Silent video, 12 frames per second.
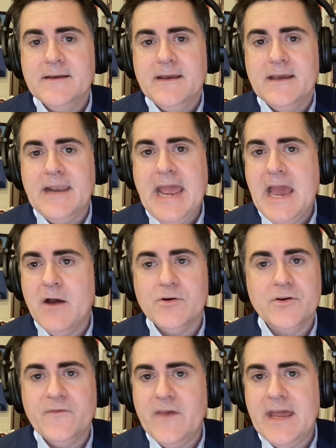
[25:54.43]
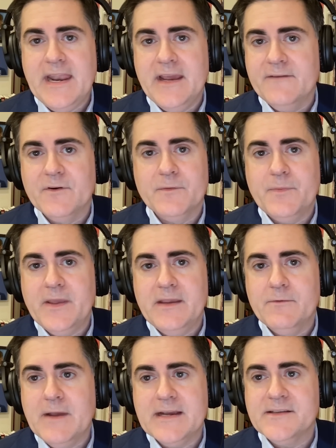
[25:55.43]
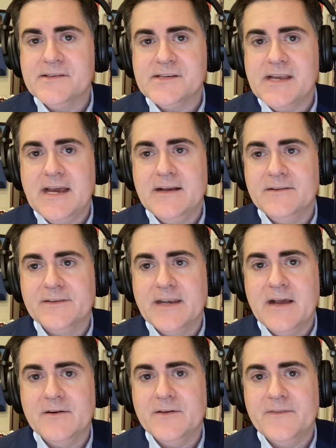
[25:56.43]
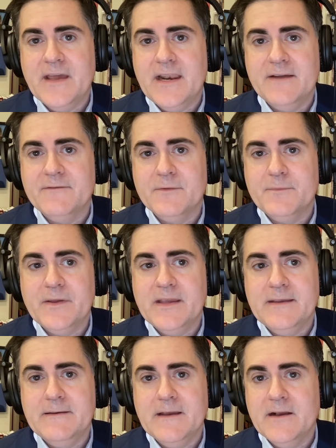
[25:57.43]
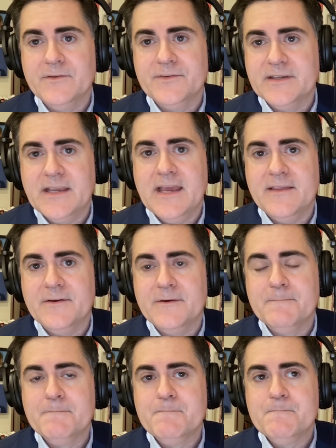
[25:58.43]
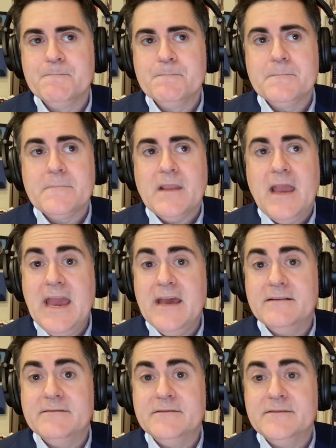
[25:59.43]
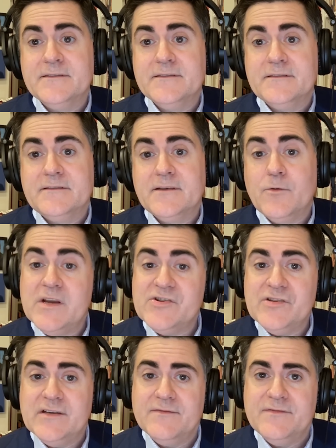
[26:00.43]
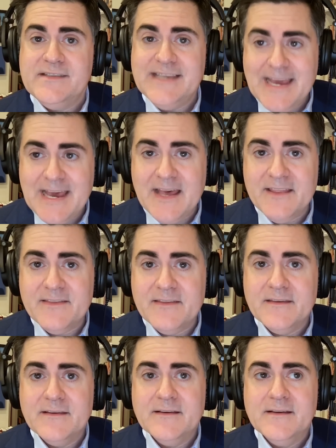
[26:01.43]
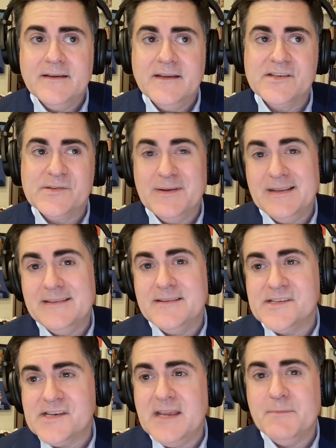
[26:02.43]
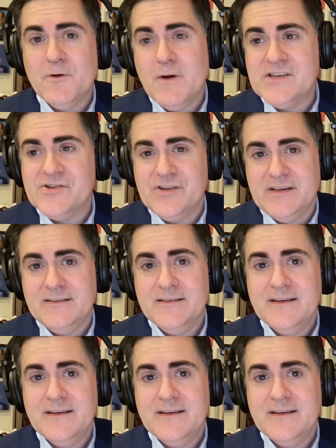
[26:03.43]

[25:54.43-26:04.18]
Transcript: And how could that ever be reconciled? And how could that ever be held together? And the question of death is really the same question,